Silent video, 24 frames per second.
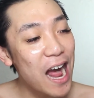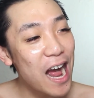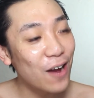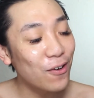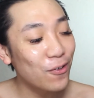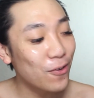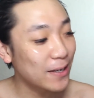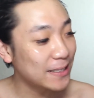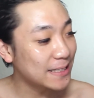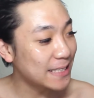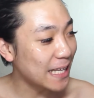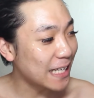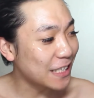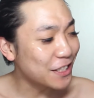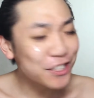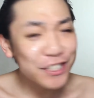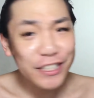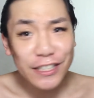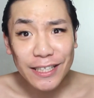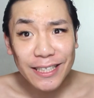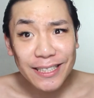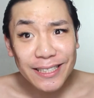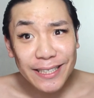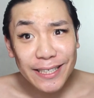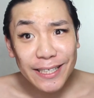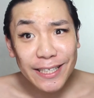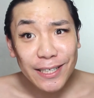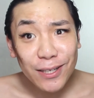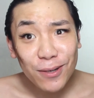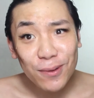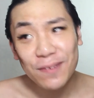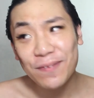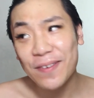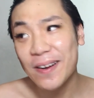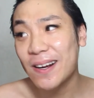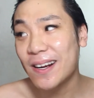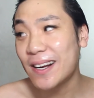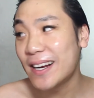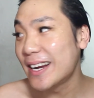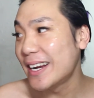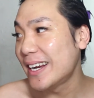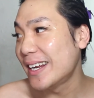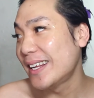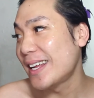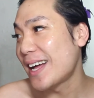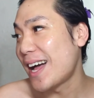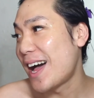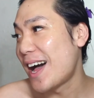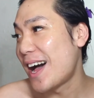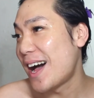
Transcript: do I say that, cheesy or very,